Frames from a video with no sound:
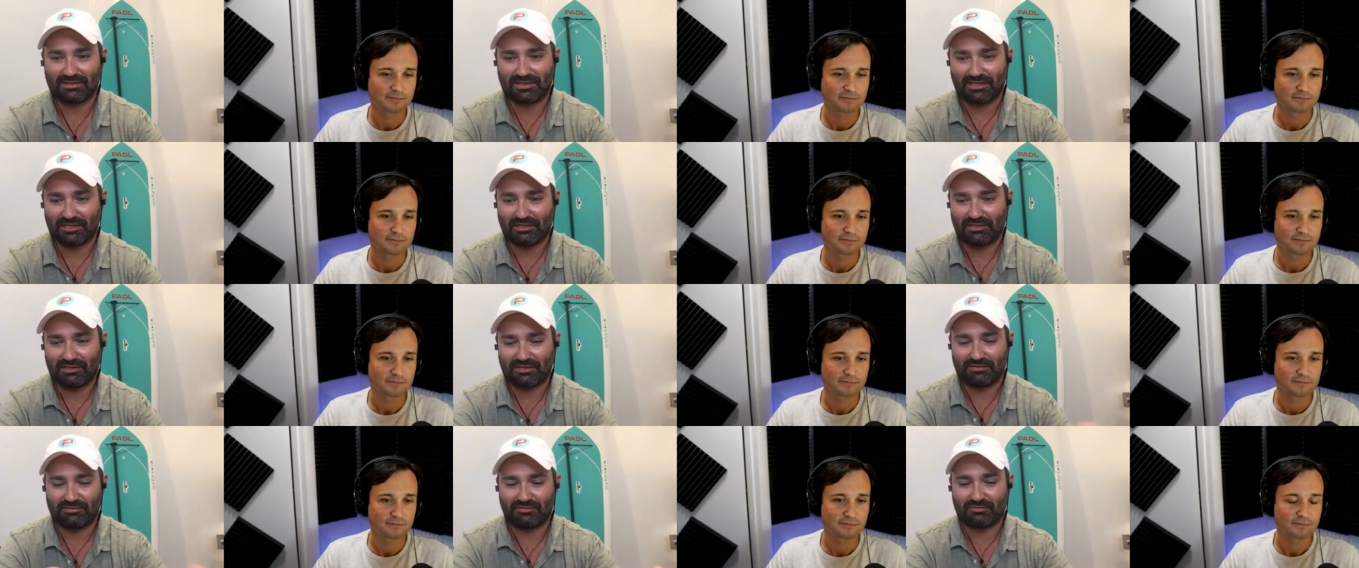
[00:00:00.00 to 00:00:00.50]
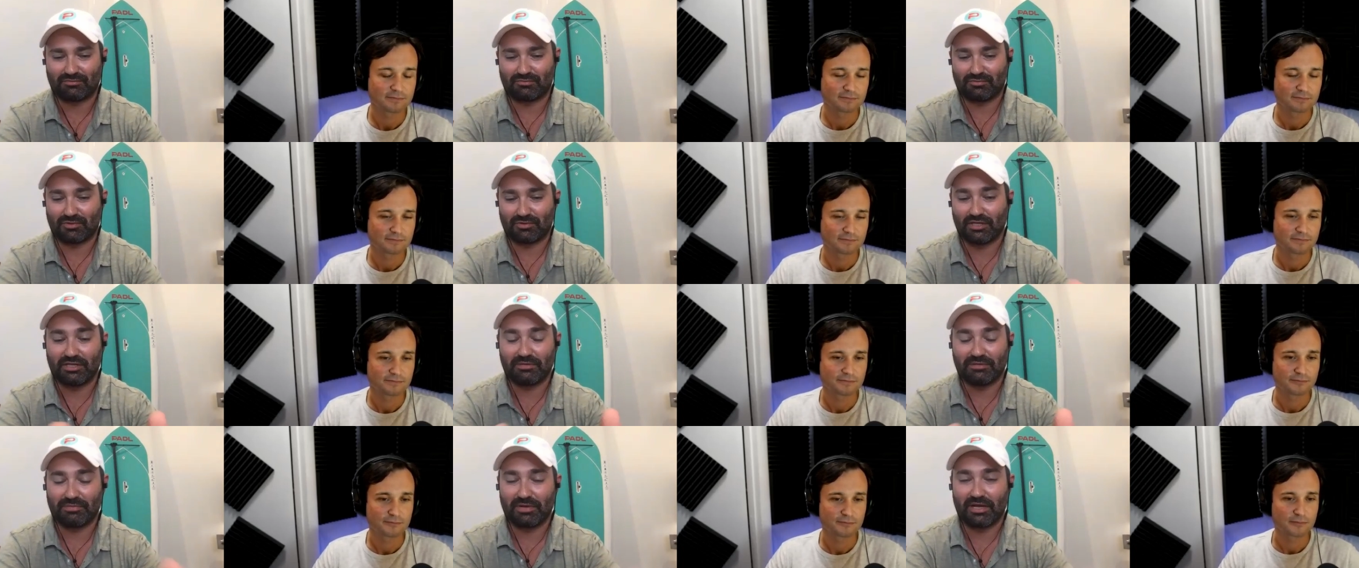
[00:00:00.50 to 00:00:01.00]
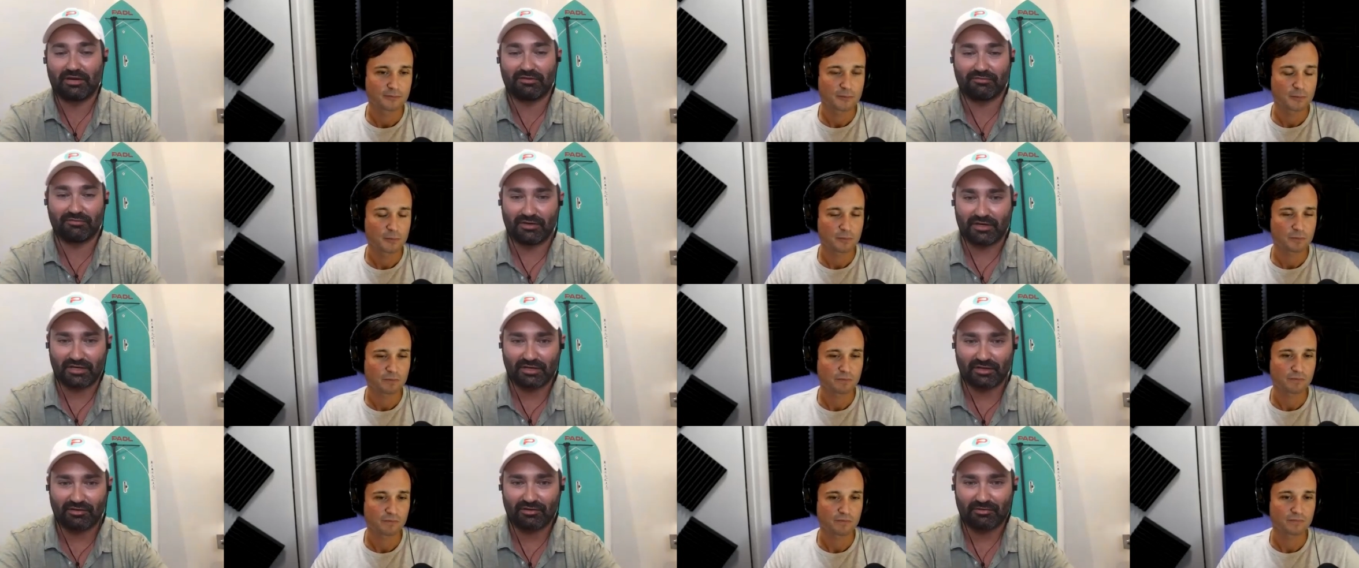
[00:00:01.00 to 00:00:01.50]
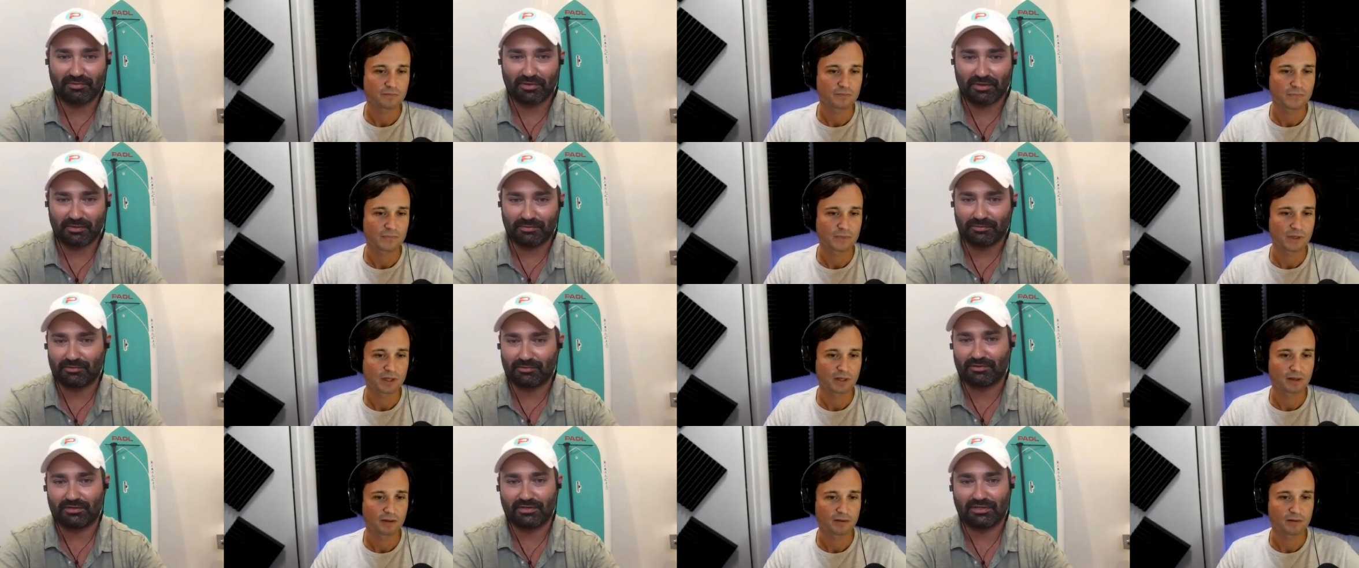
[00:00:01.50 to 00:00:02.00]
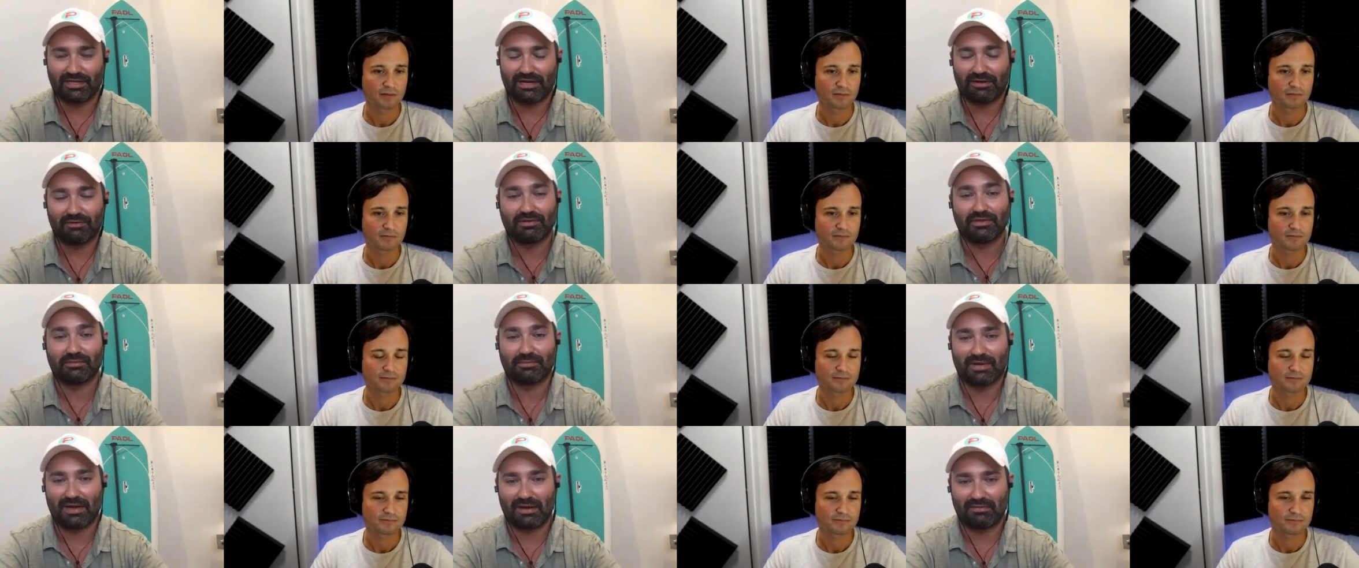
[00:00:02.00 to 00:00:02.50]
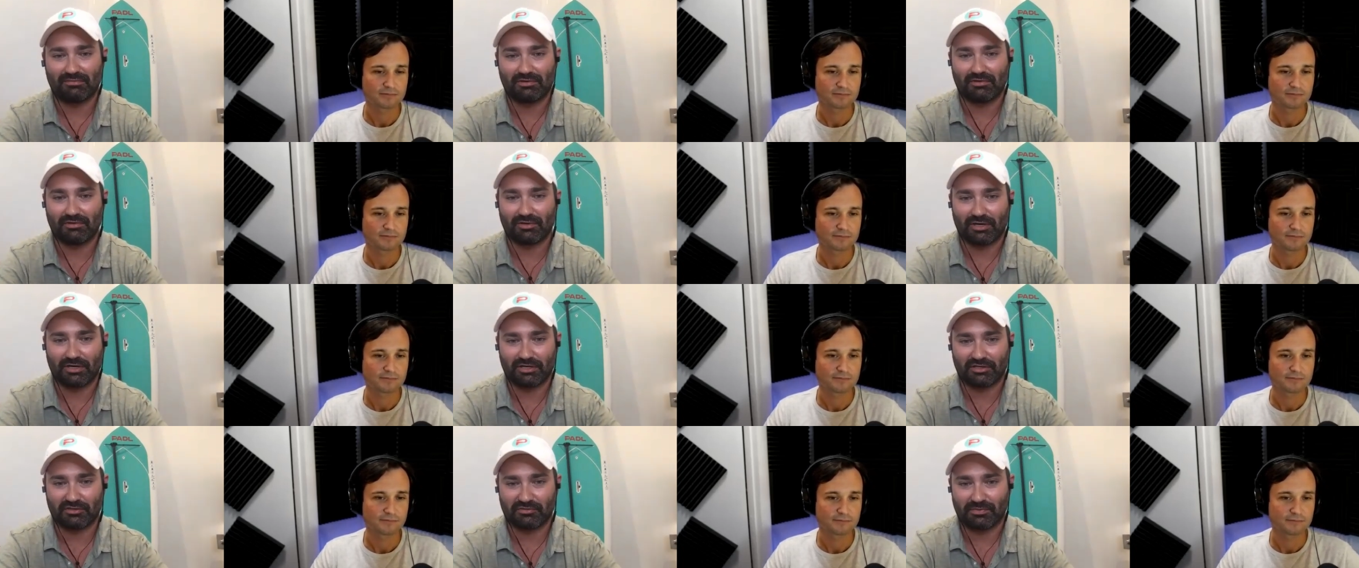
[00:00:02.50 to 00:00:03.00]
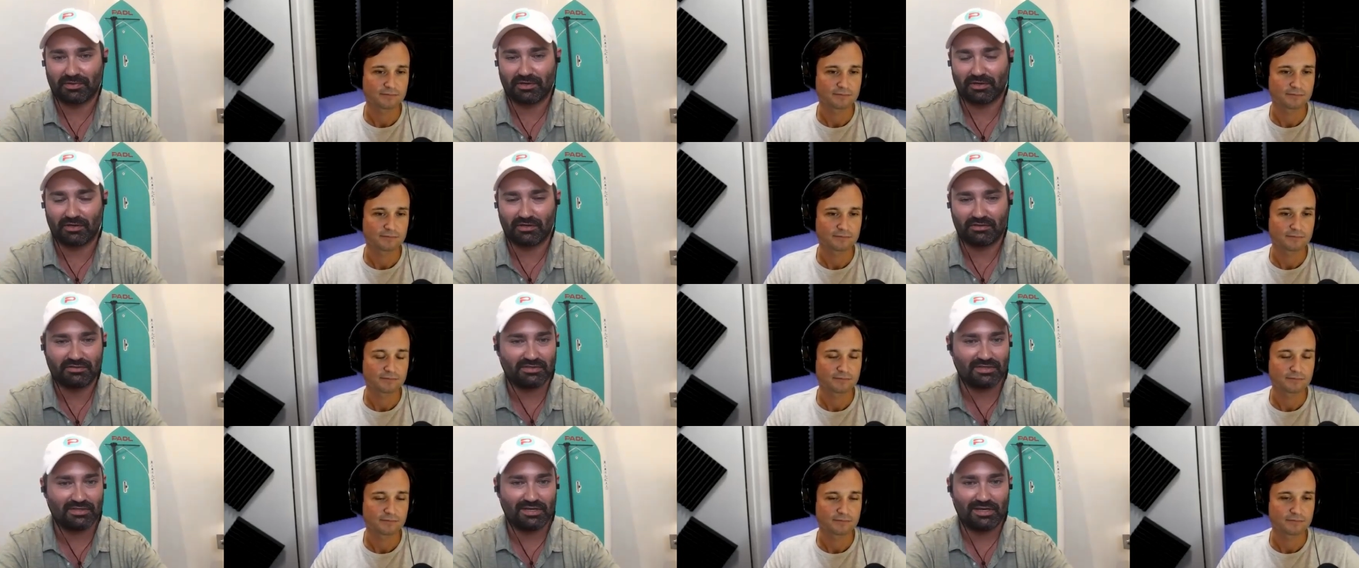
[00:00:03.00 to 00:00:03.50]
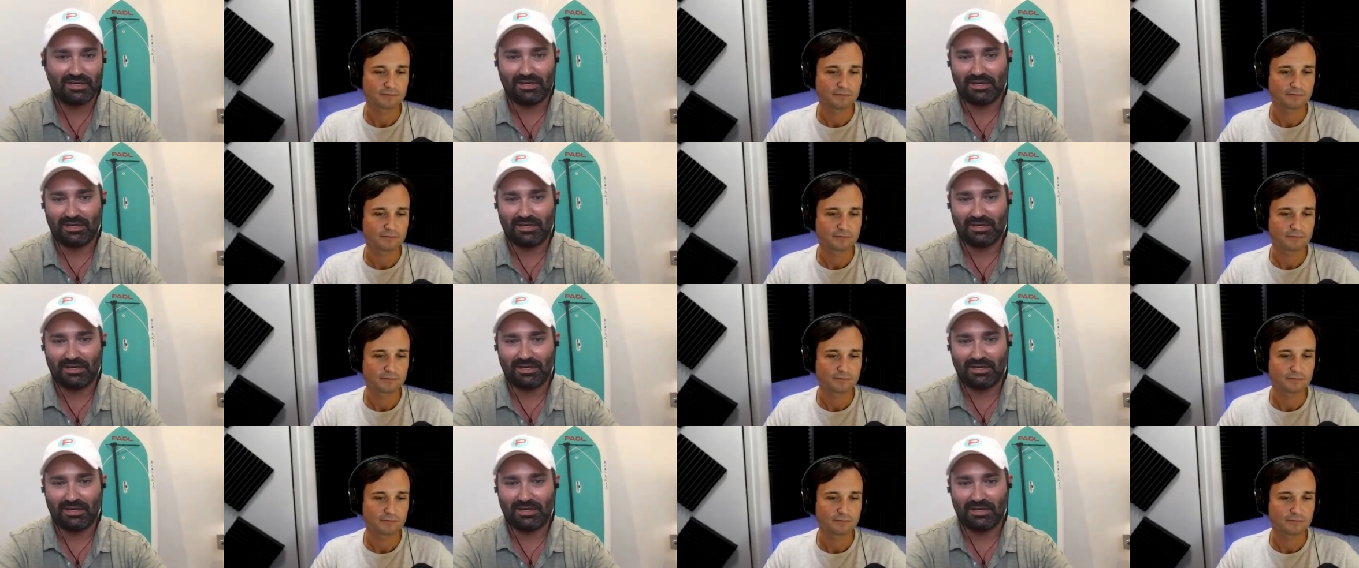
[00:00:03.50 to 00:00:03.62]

Speaker 1: is really benefiting other people and allowing them to have a great experience.